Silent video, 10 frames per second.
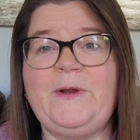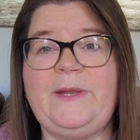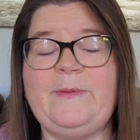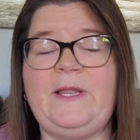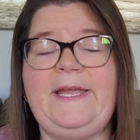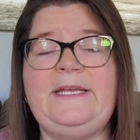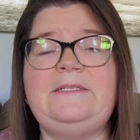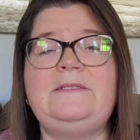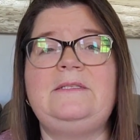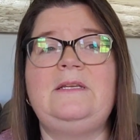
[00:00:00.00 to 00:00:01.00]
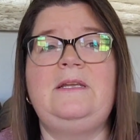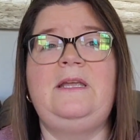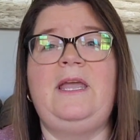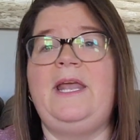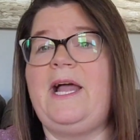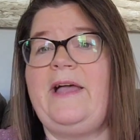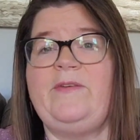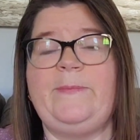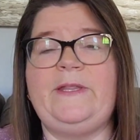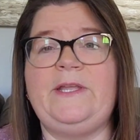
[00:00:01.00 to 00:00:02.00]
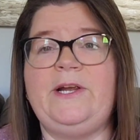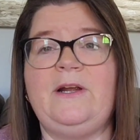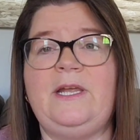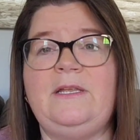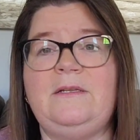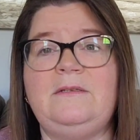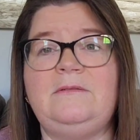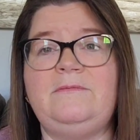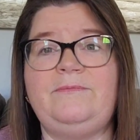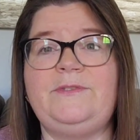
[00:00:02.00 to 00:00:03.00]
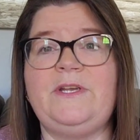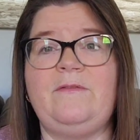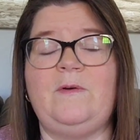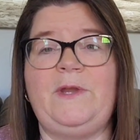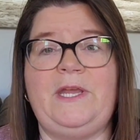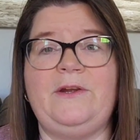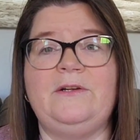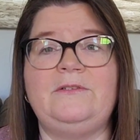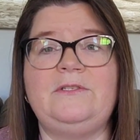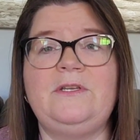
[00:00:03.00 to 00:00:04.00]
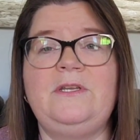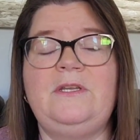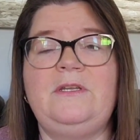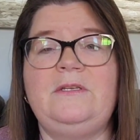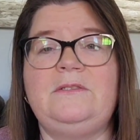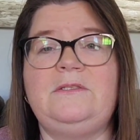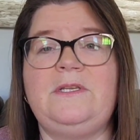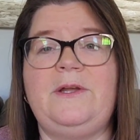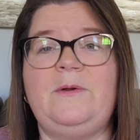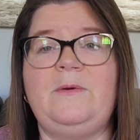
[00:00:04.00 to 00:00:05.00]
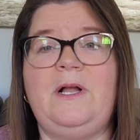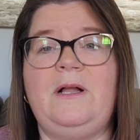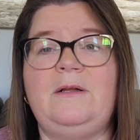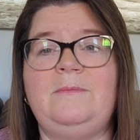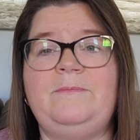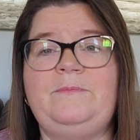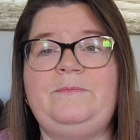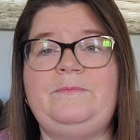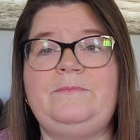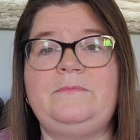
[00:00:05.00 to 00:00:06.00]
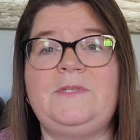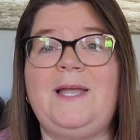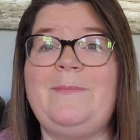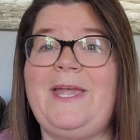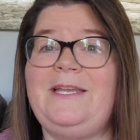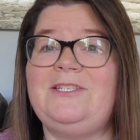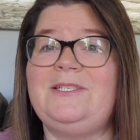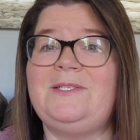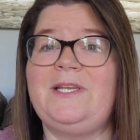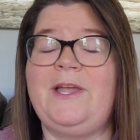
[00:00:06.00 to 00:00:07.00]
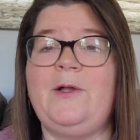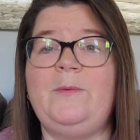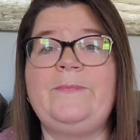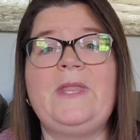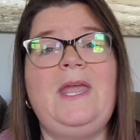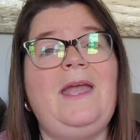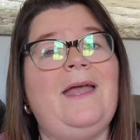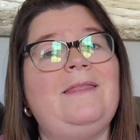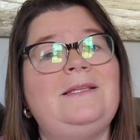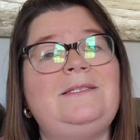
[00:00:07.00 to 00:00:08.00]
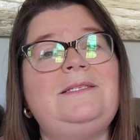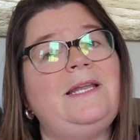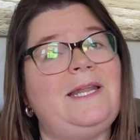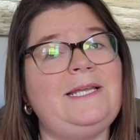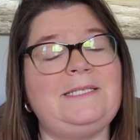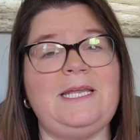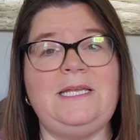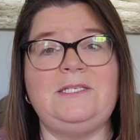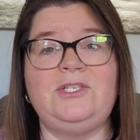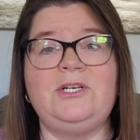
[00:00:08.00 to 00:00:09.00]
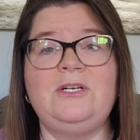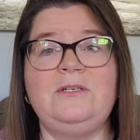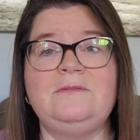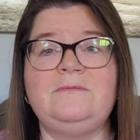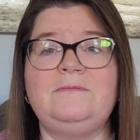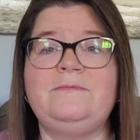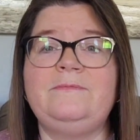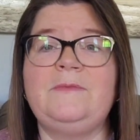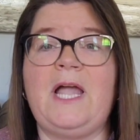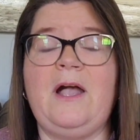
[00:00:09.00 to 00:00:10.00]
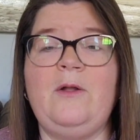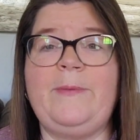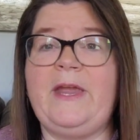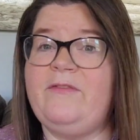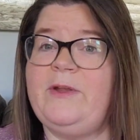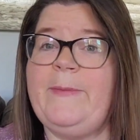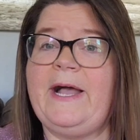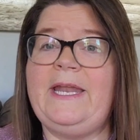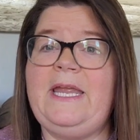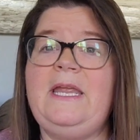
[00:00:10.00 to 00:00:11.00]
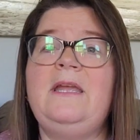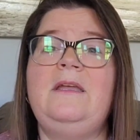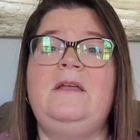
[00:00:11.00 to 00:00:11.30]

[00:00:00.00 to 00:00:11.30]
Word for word: pretty place. And I haven't been there in several years. So um, I'm anxious to go. And then Sunday's Easter. I hope everybody